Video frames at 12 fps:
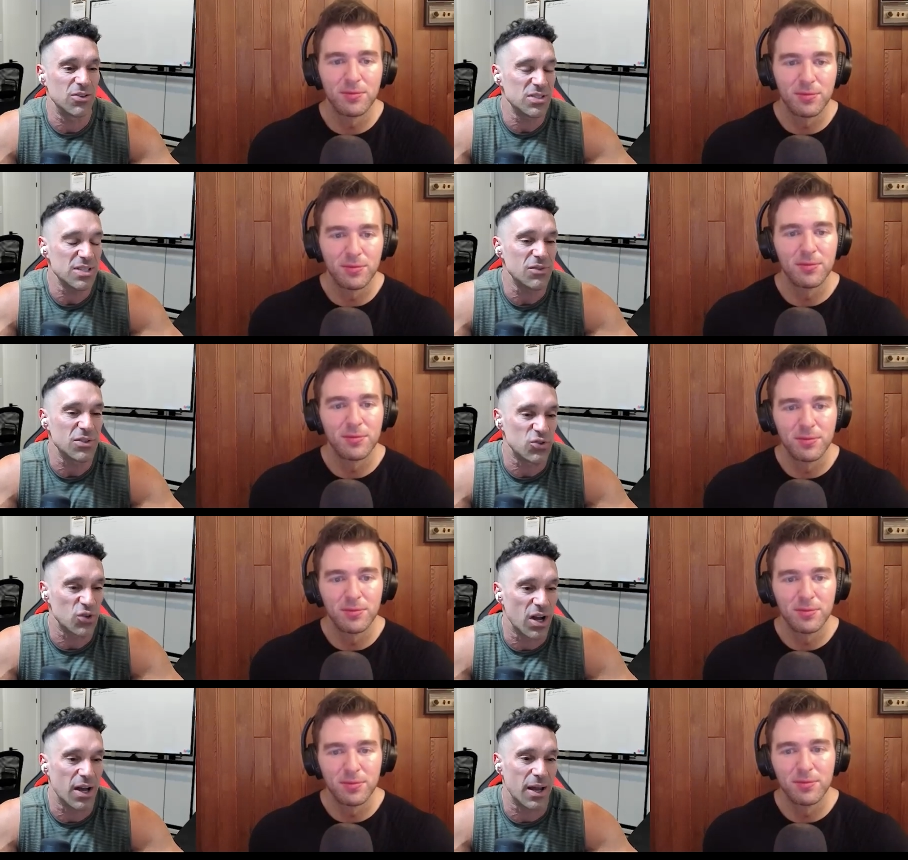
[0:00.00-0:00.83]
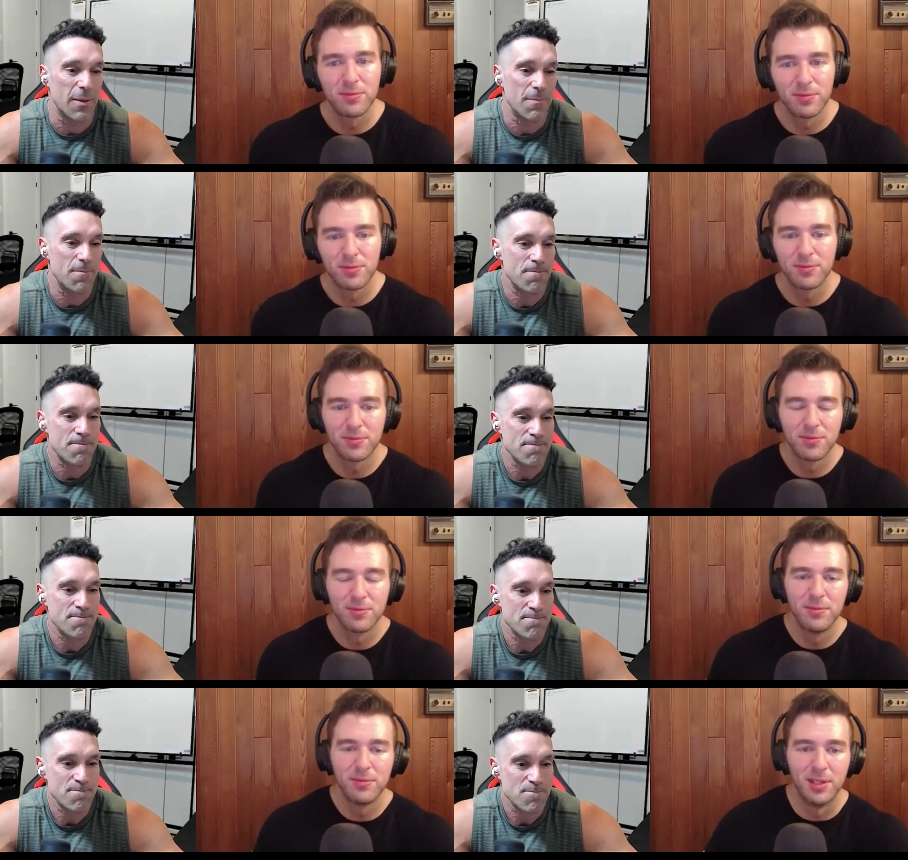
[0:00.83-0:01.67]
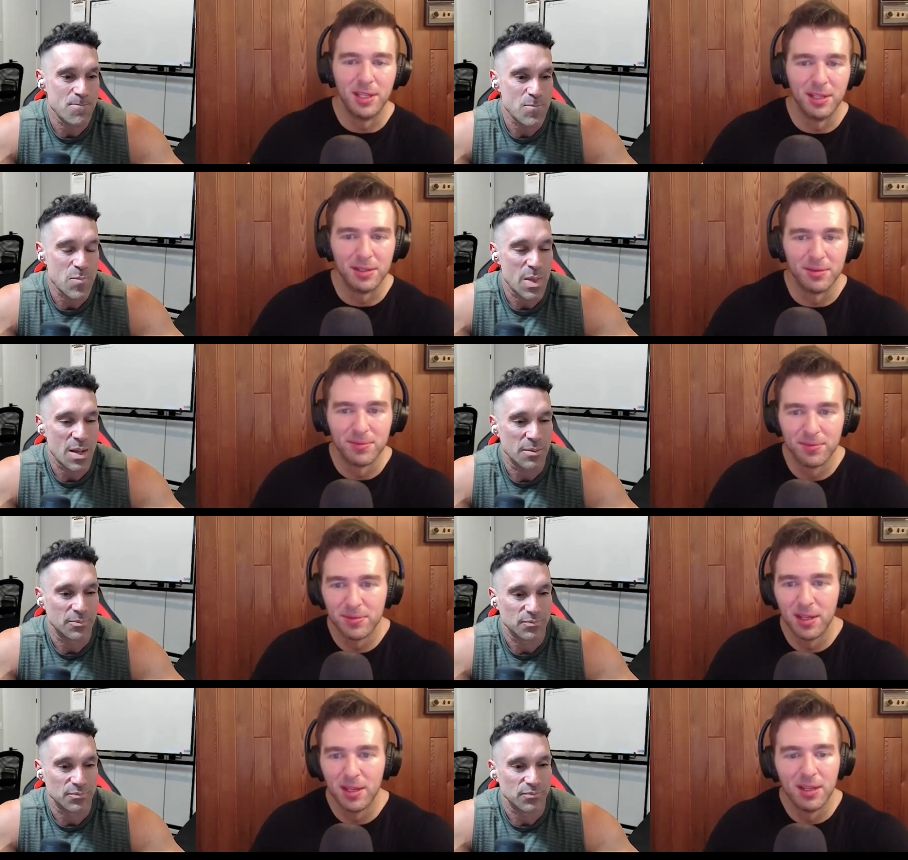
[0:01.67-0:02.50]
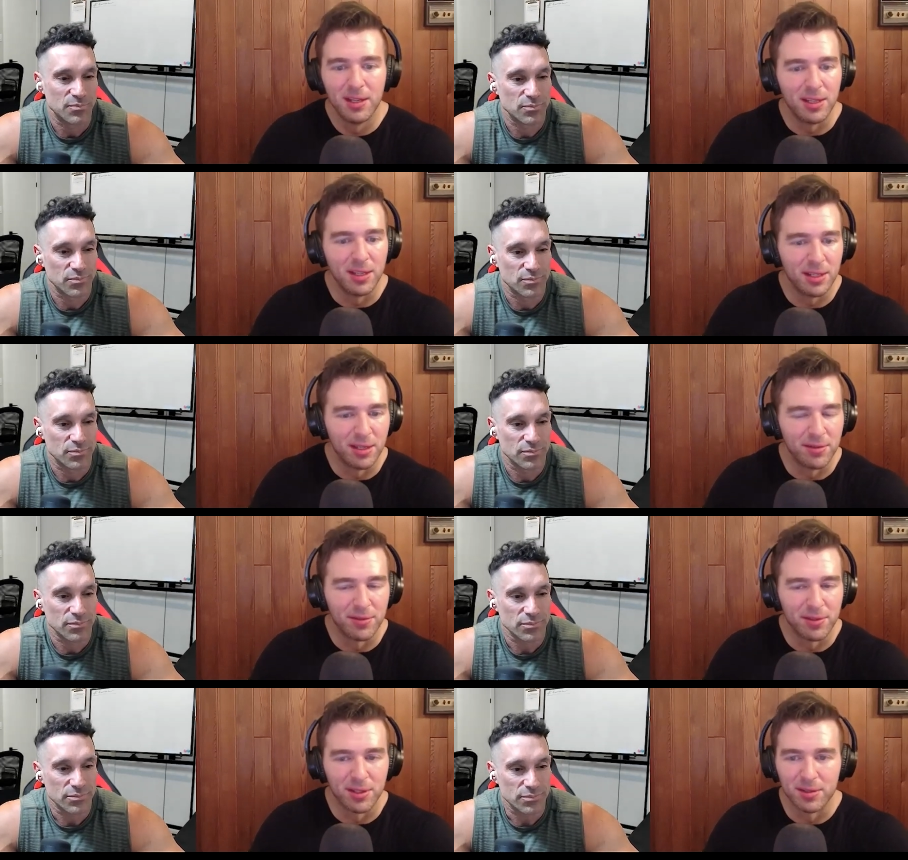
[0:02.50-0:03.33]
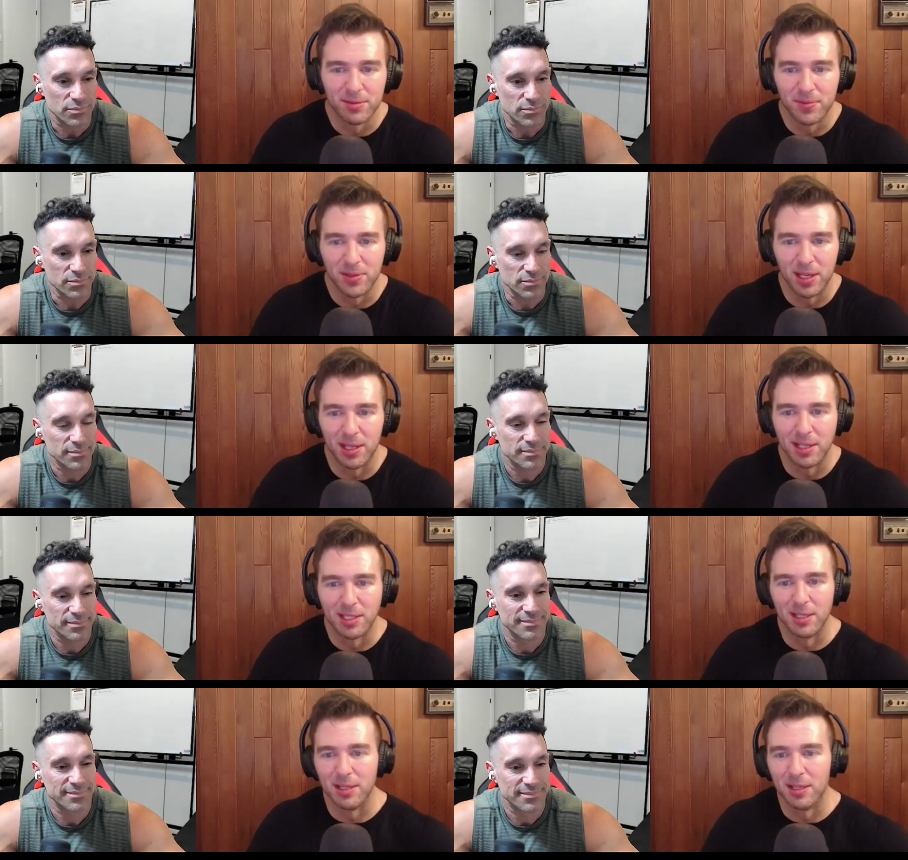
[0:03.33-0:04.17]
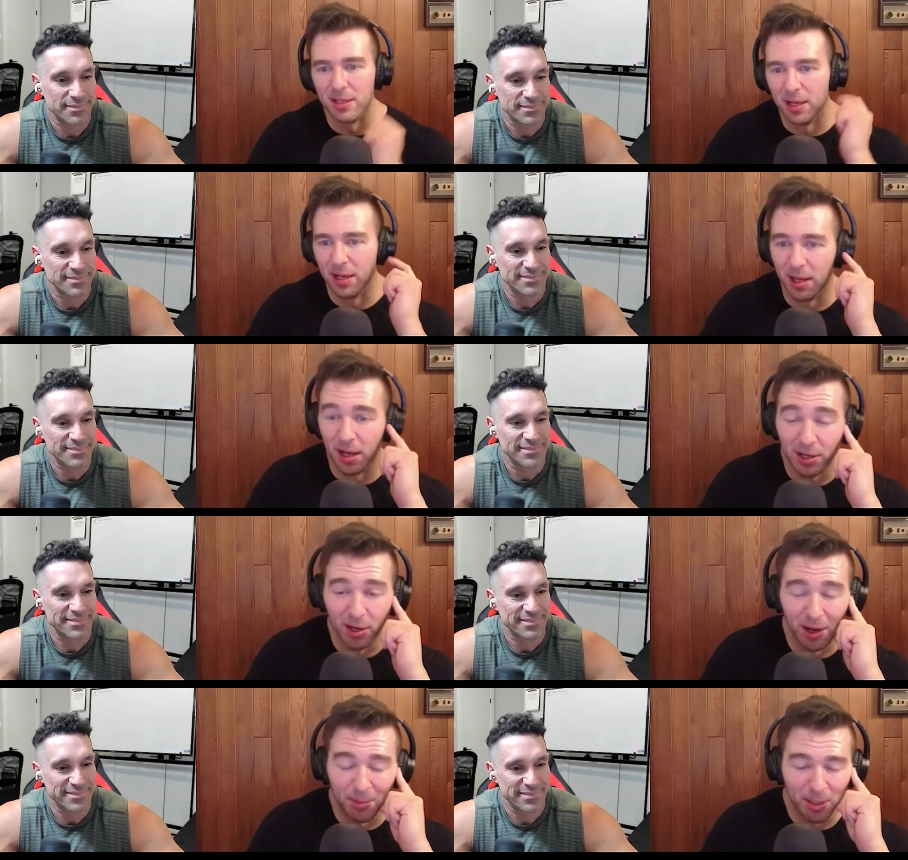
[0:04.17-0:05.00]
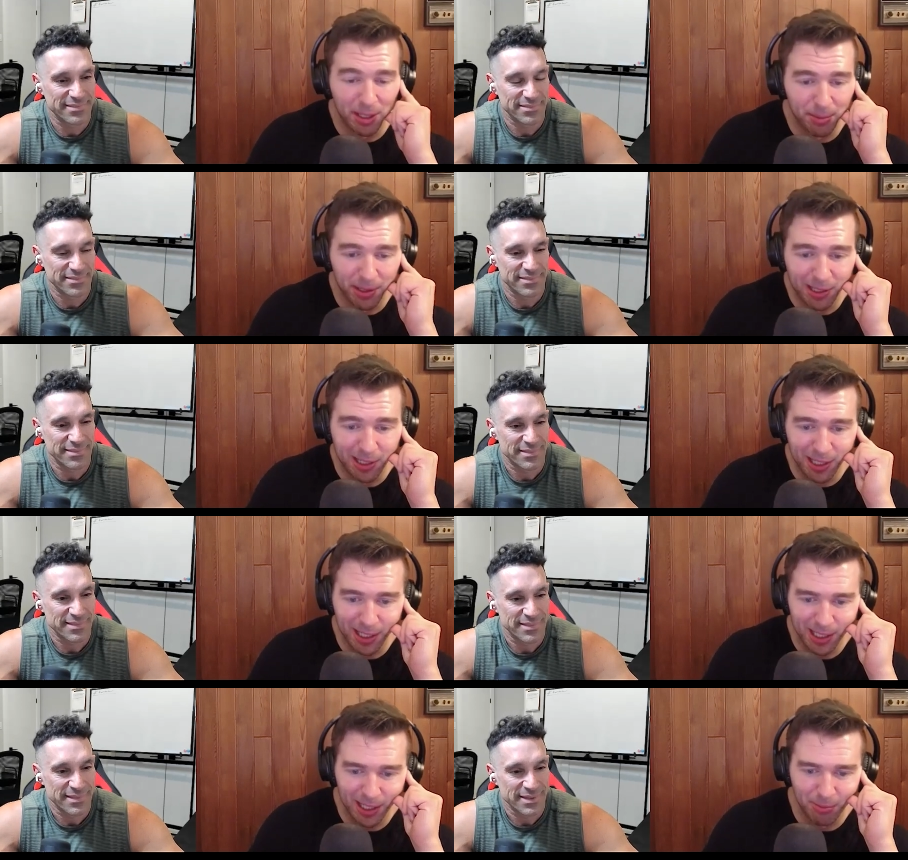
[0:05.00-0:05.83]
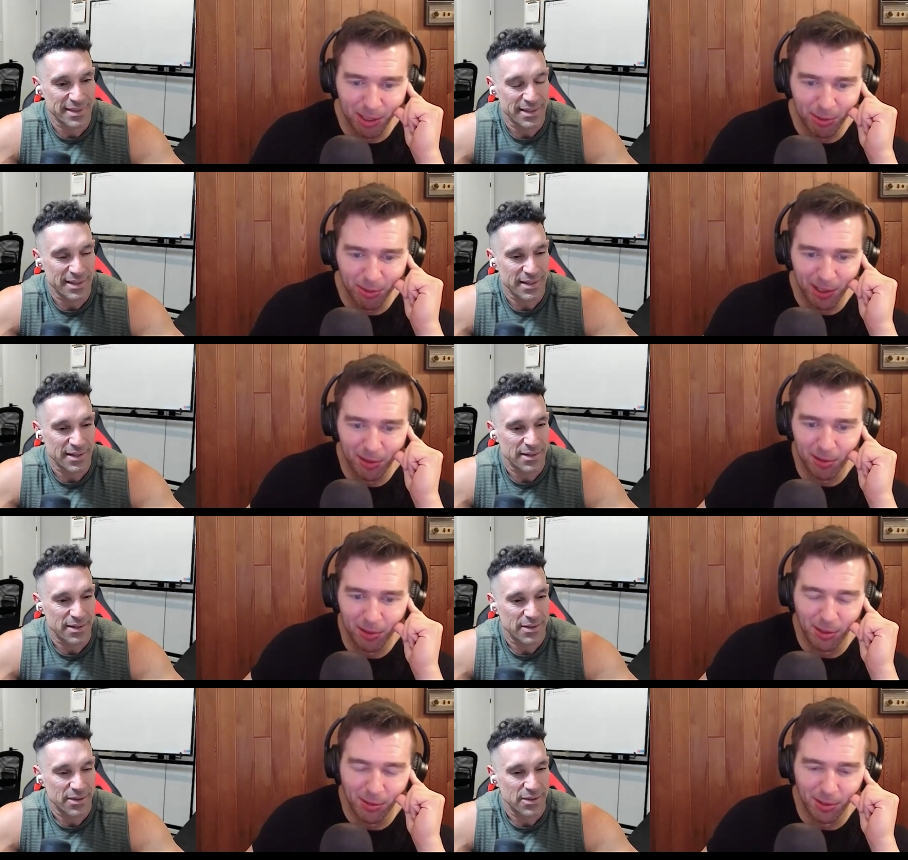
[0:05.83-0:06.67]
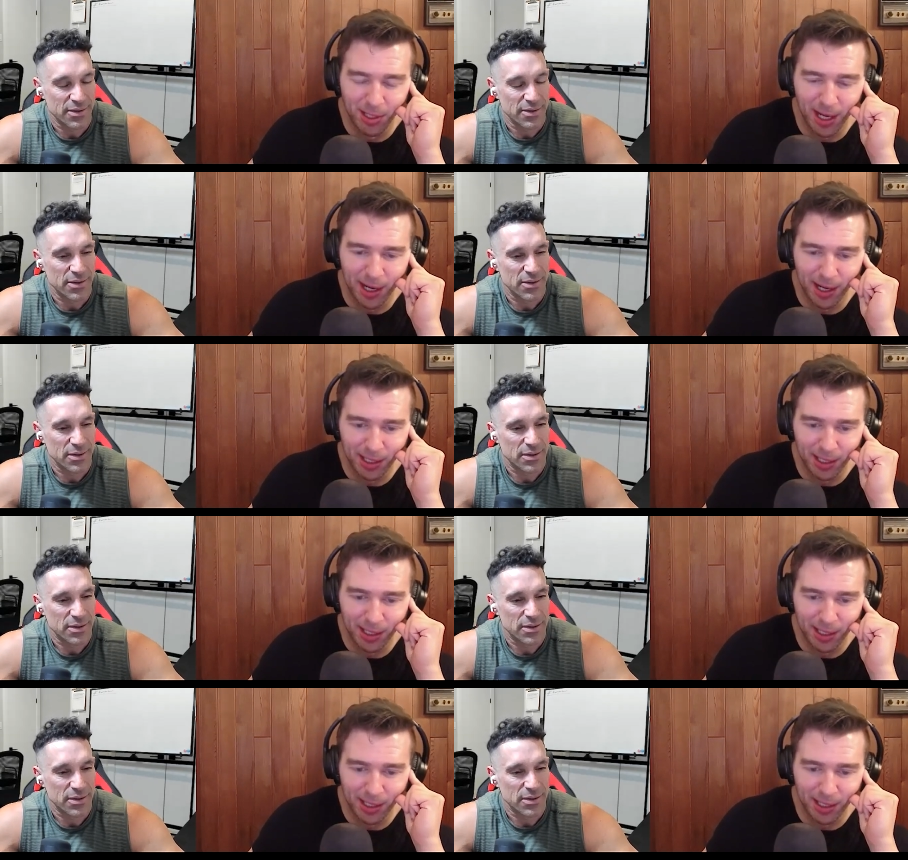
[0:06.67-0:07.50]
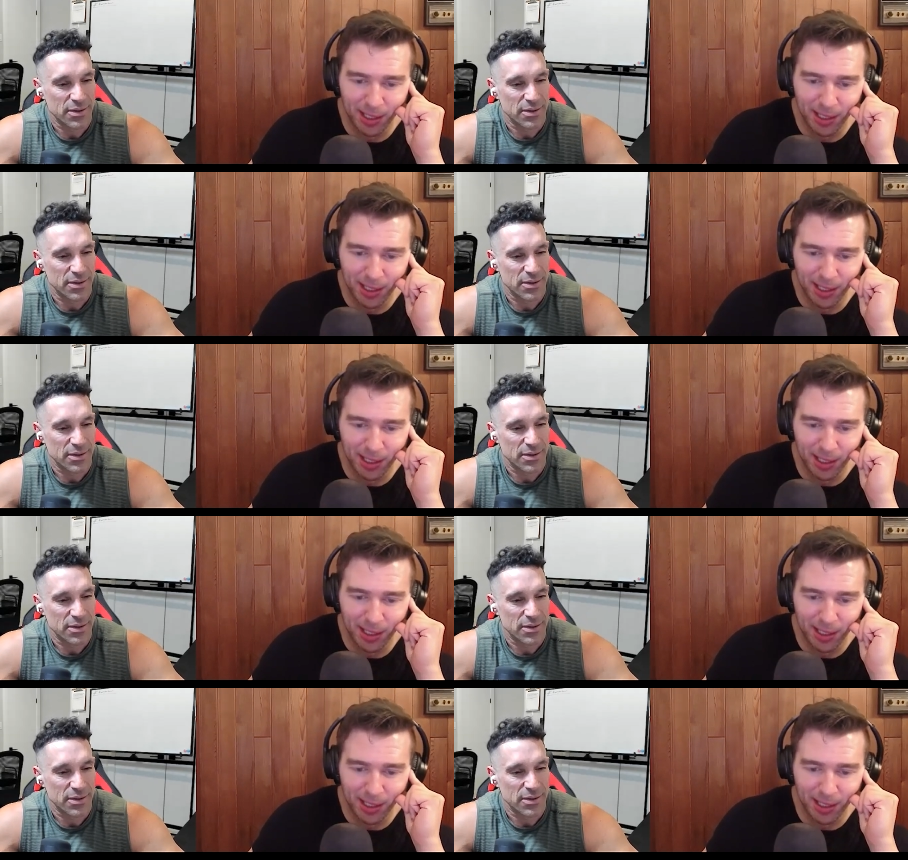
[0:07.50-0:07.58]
Speaker 1: just have to try.
Speaker 2: Yeah. Yeah, definitely. Yeah. That's a common comparison I see between your diets. And I think